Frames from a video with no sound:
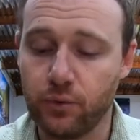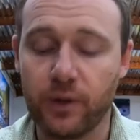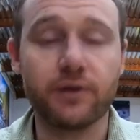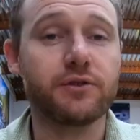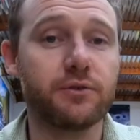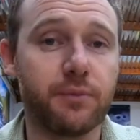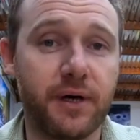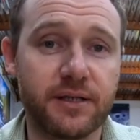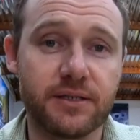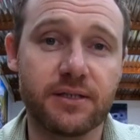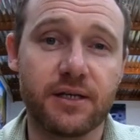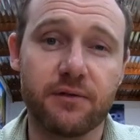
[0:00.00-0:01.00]
one or two
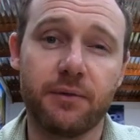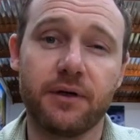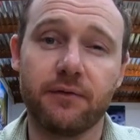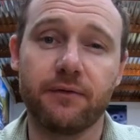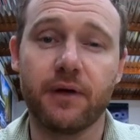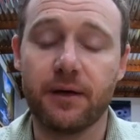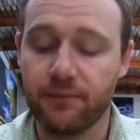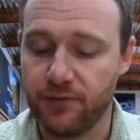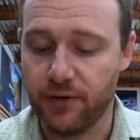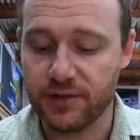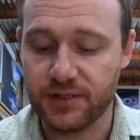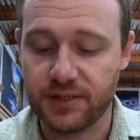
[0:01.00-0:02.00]
patterns that have been
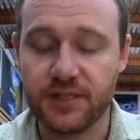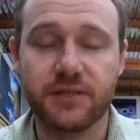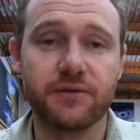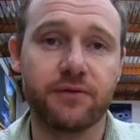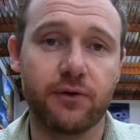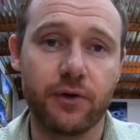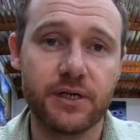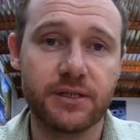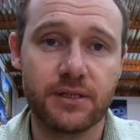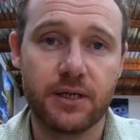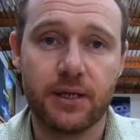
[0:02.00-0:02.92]
very successful for us.